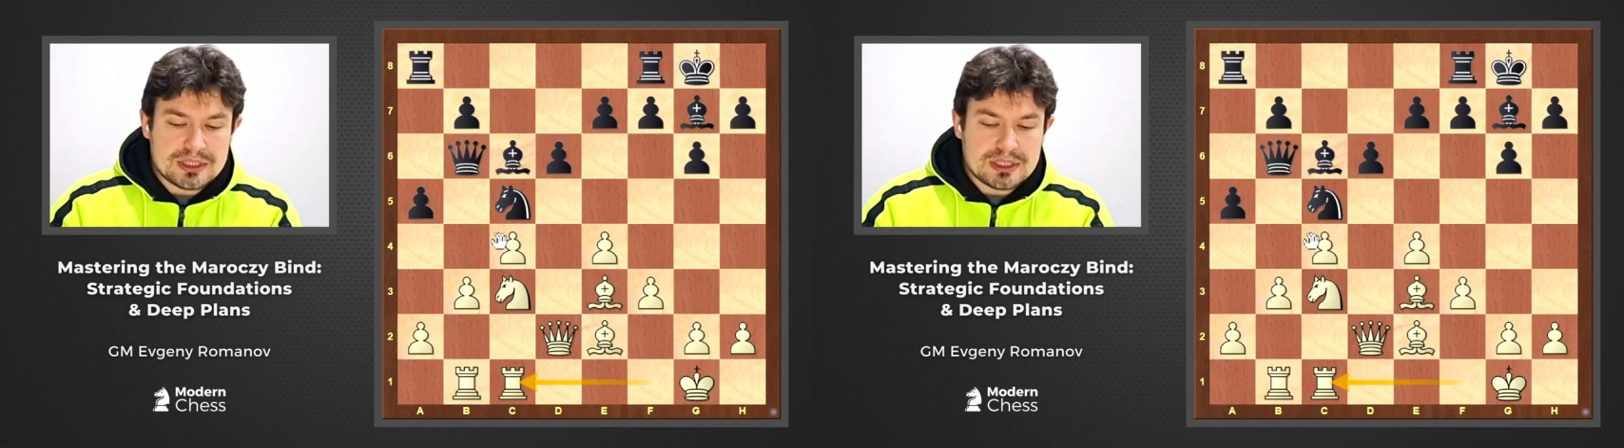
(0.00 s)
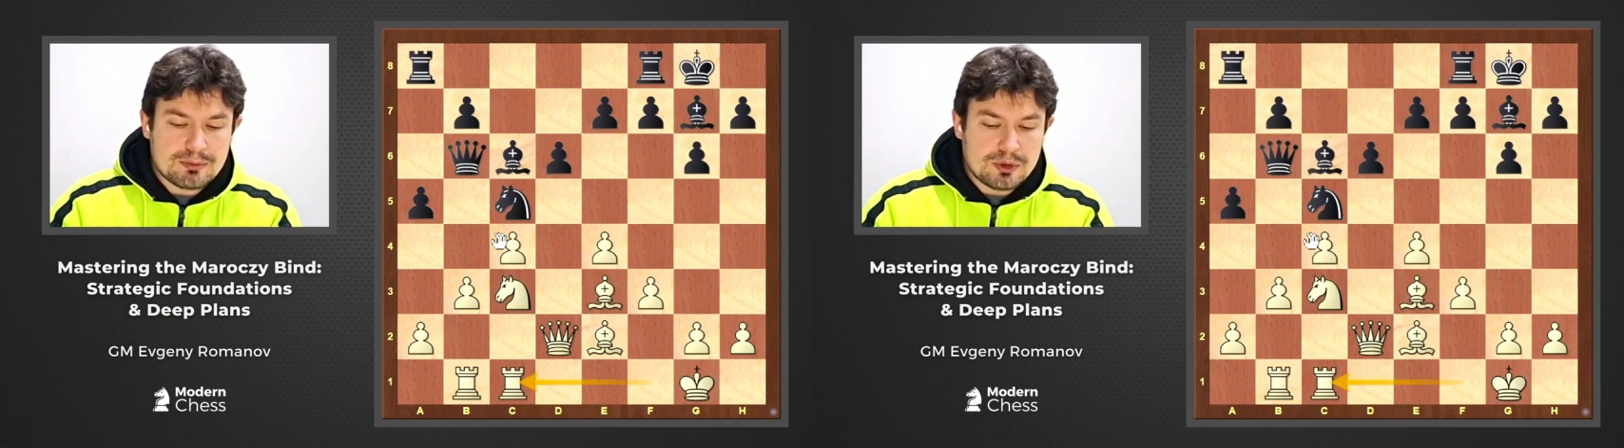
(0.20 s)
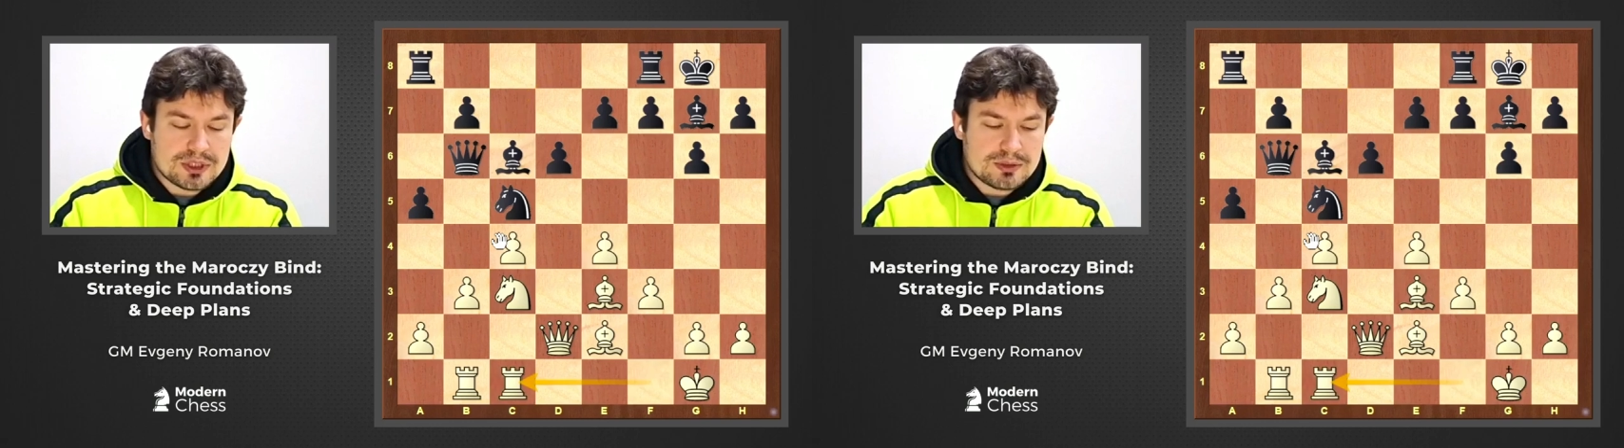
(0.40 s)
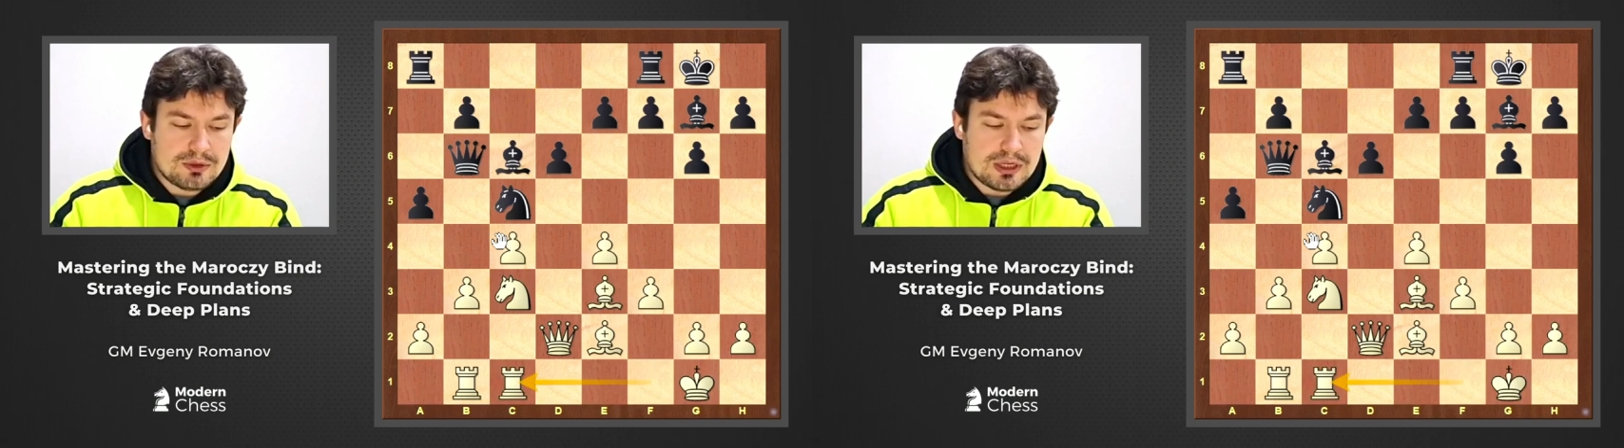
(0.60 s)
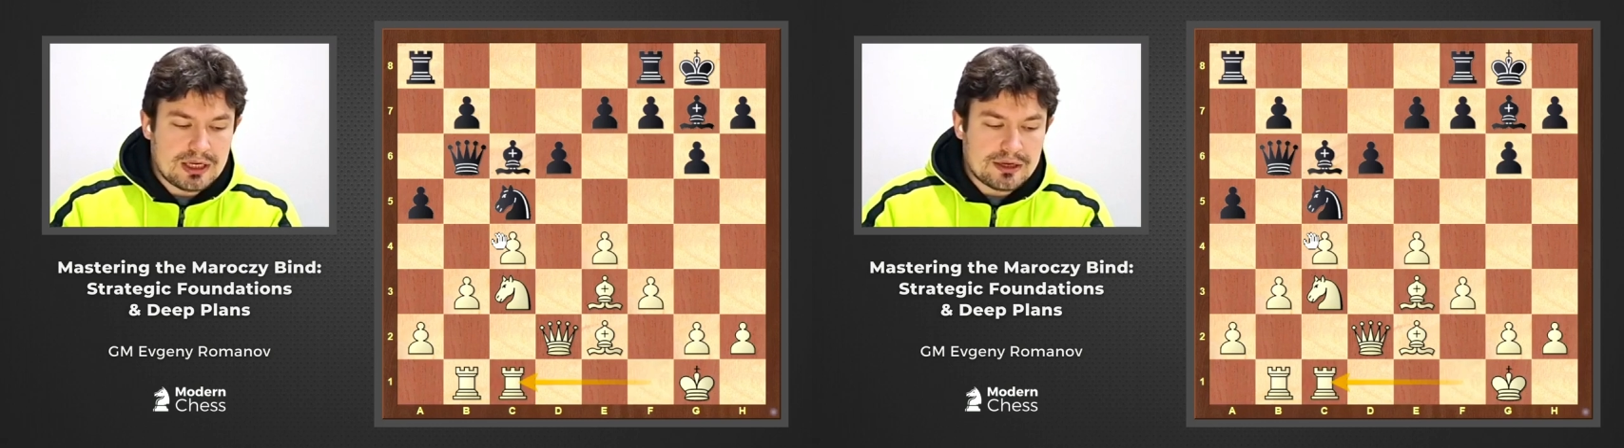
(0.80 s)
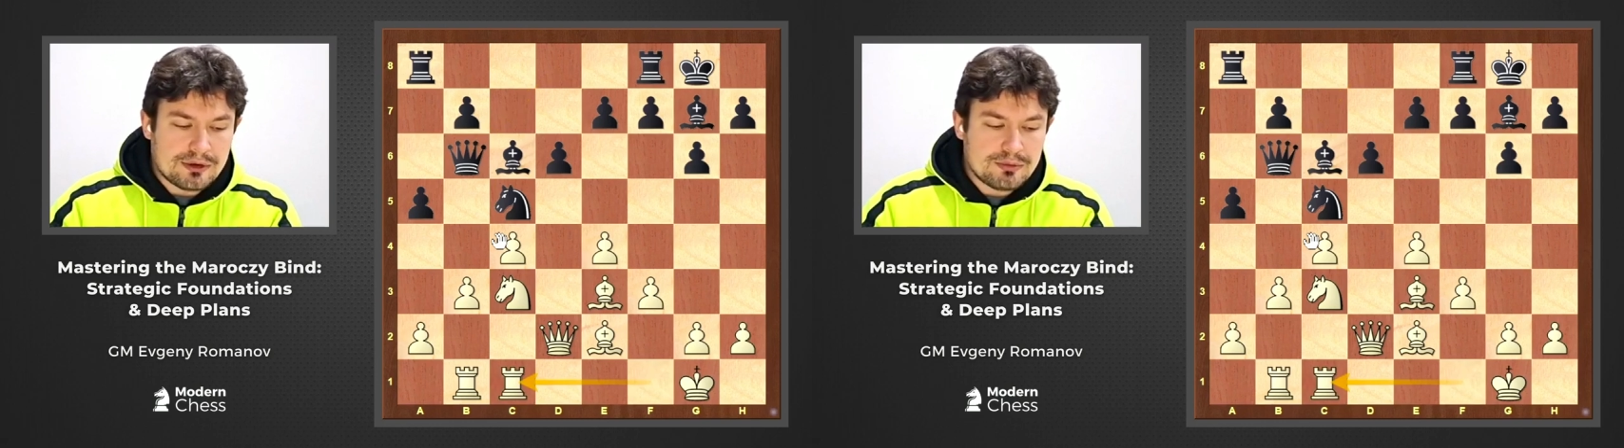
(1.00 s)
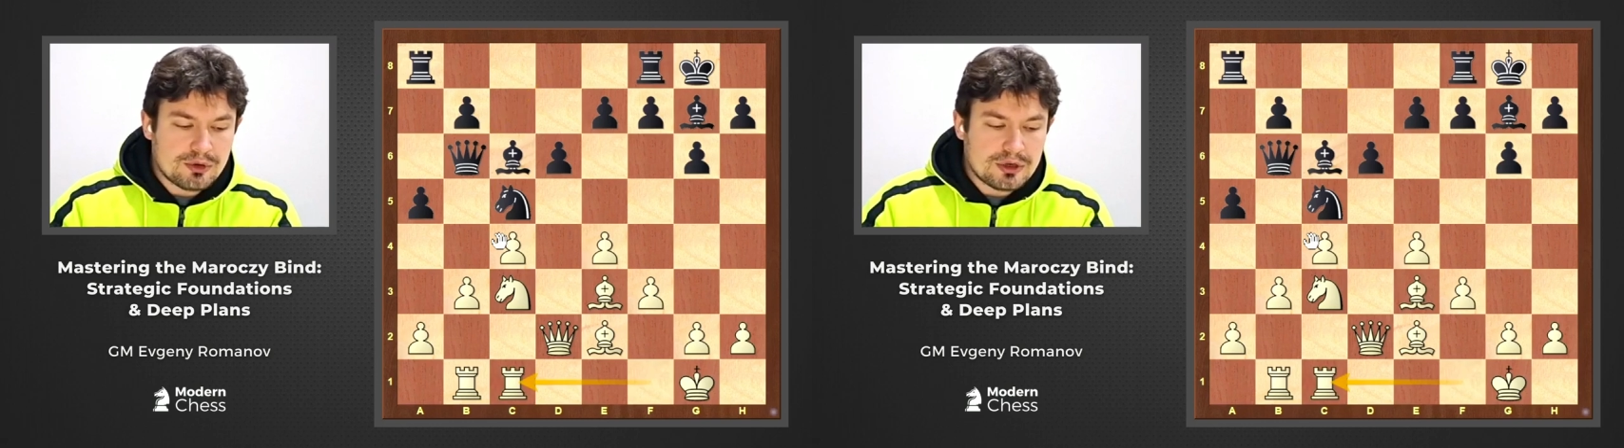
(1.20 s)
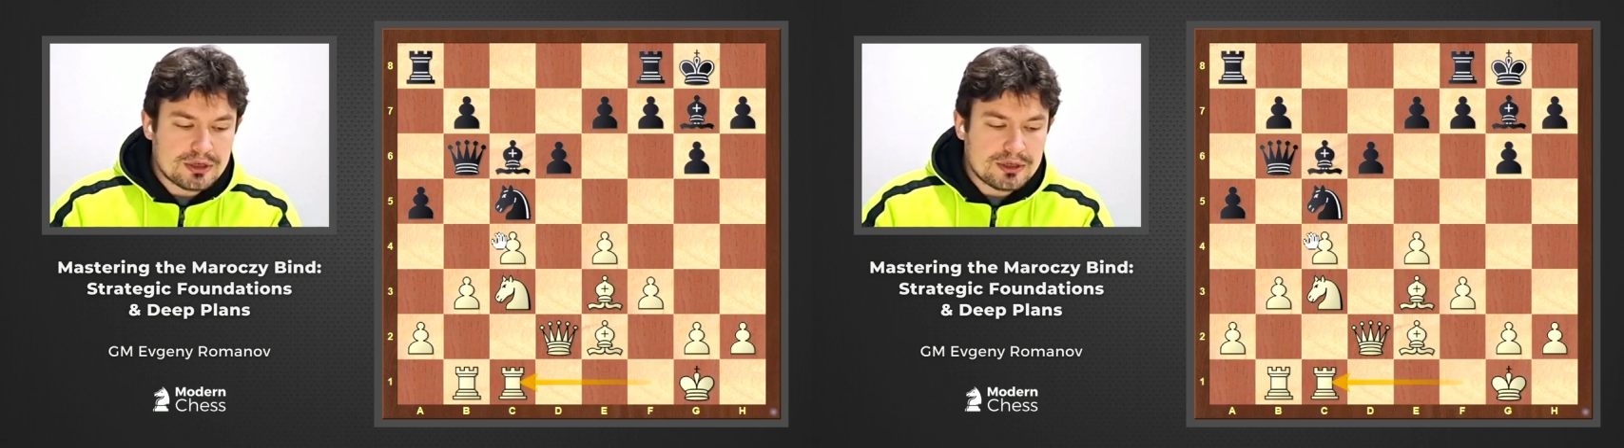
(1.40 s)
as possible are on
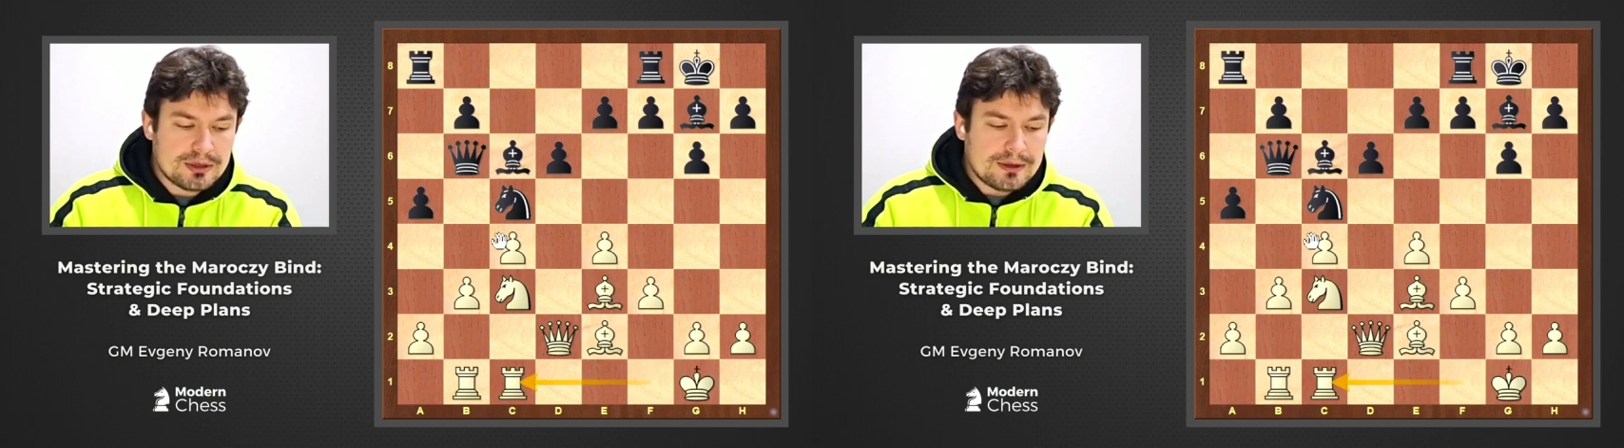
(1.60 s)
board.